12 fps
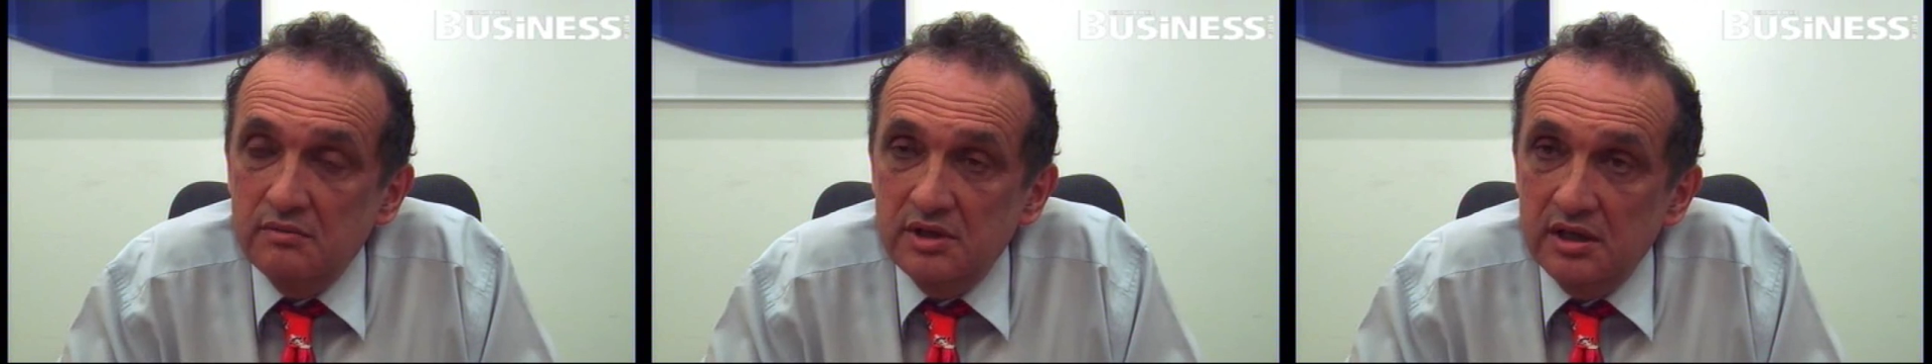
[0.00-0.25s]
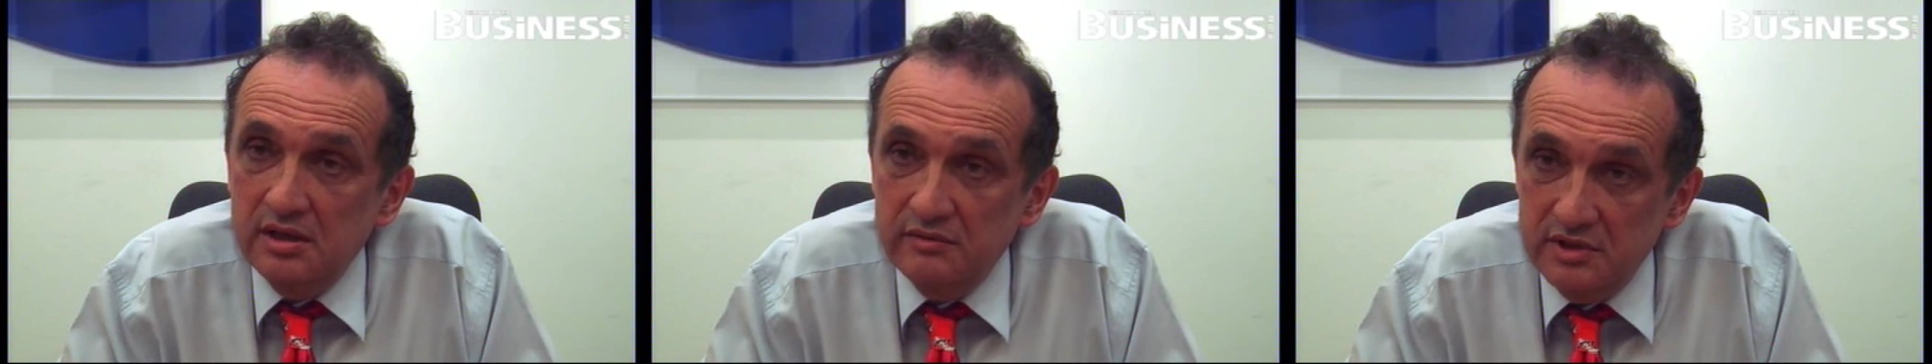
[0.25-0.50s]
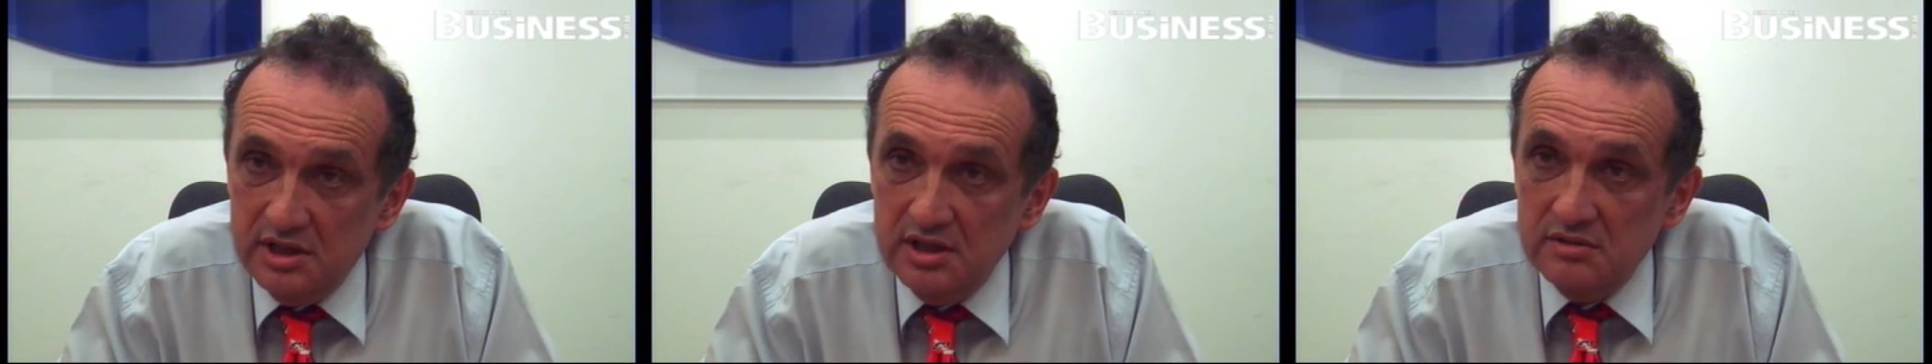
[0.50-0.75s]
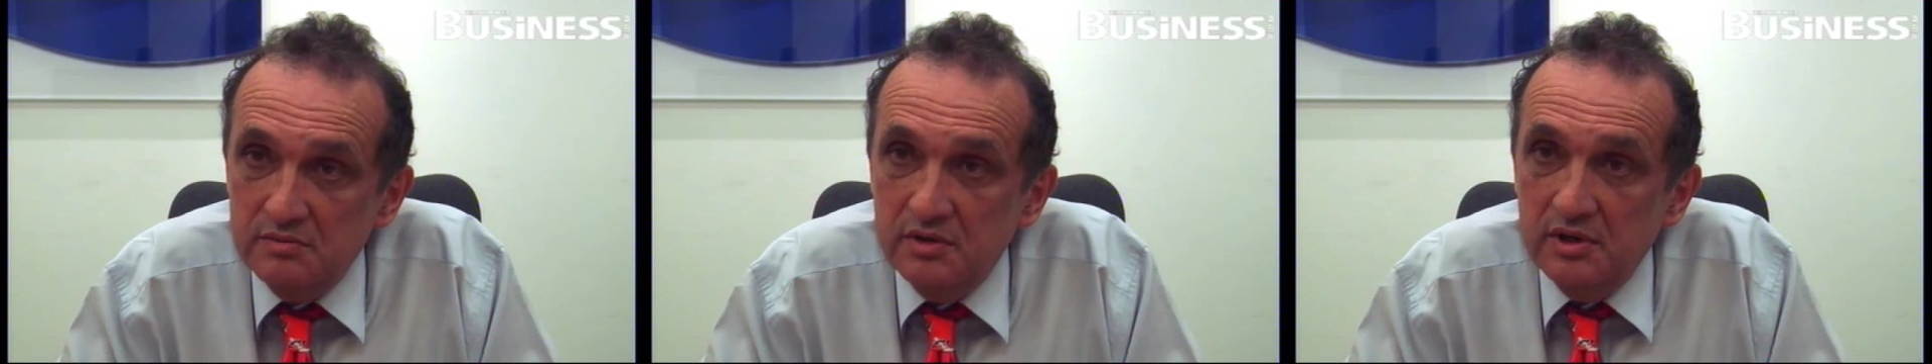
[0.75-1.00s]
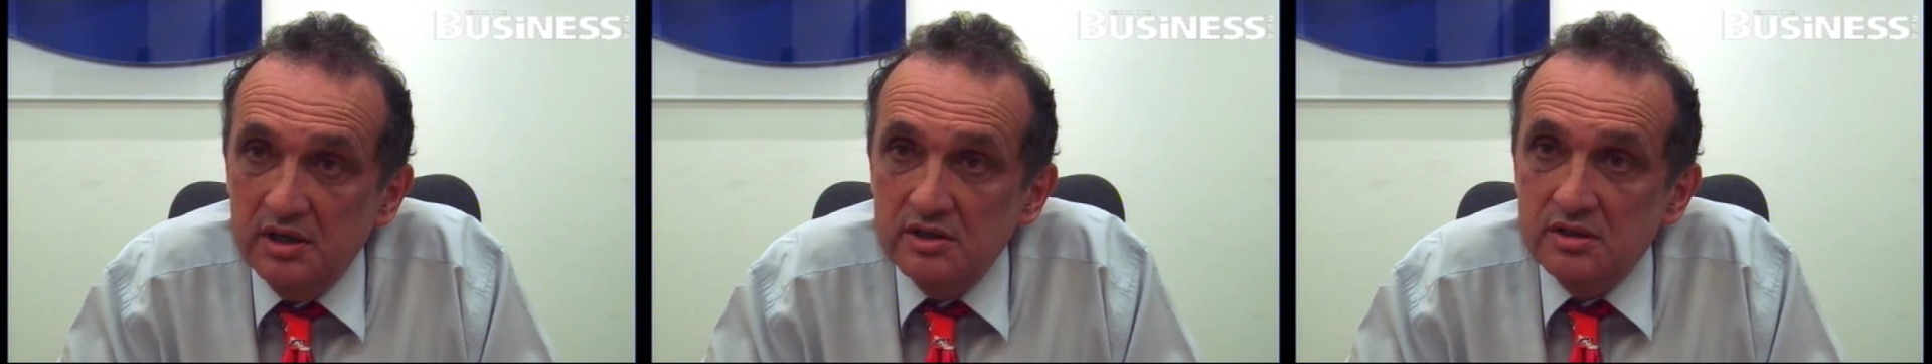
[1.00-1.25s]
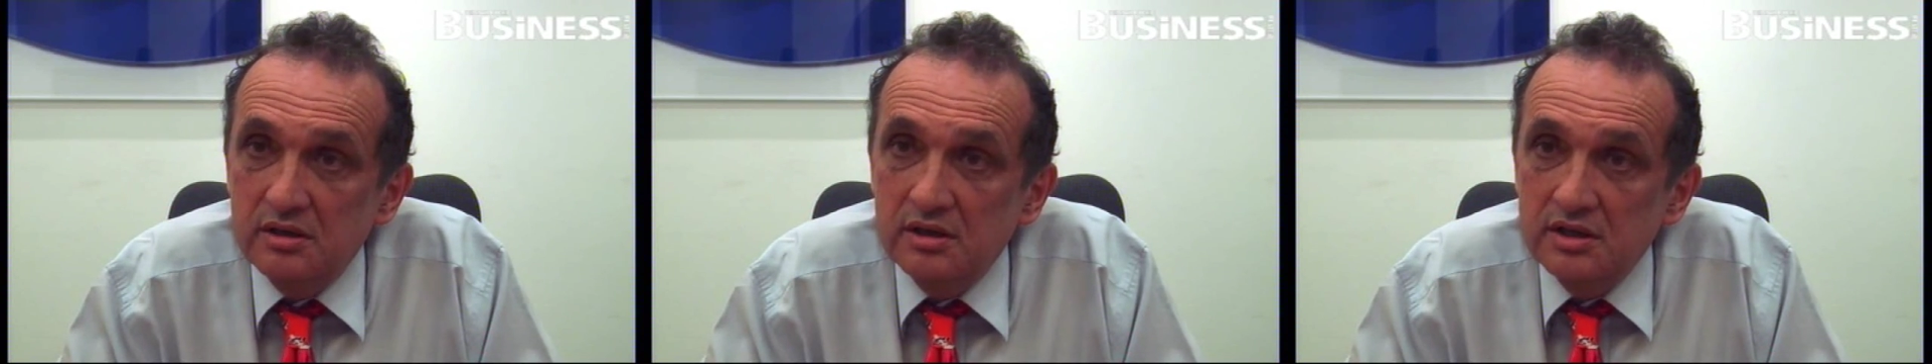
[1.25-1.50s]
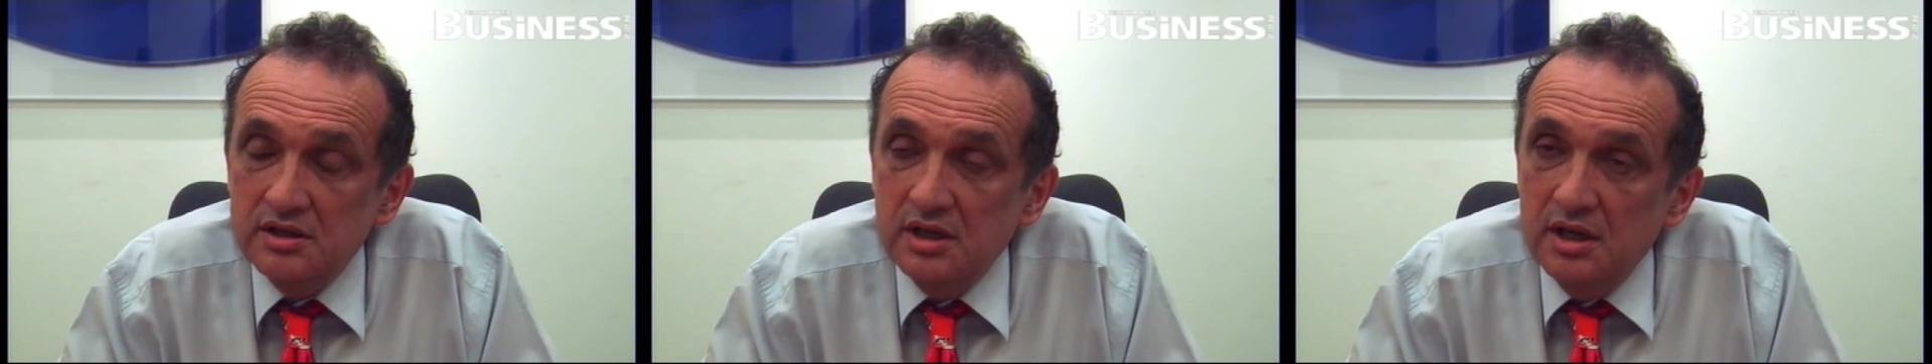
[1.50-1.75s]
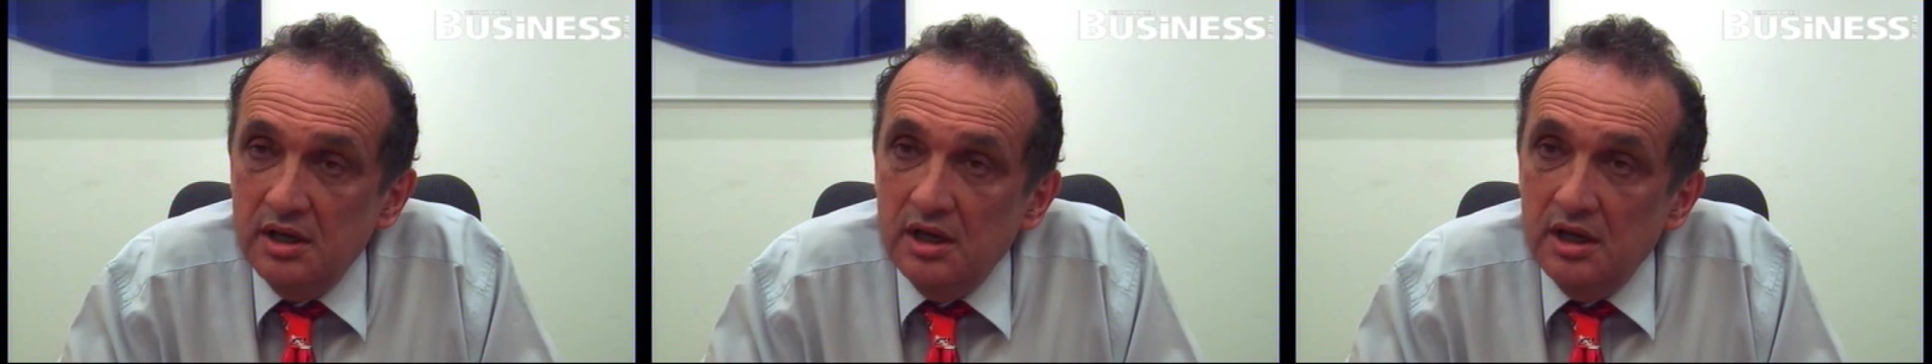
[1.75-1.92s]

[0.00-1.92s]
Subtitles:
and we don't even teach marine science.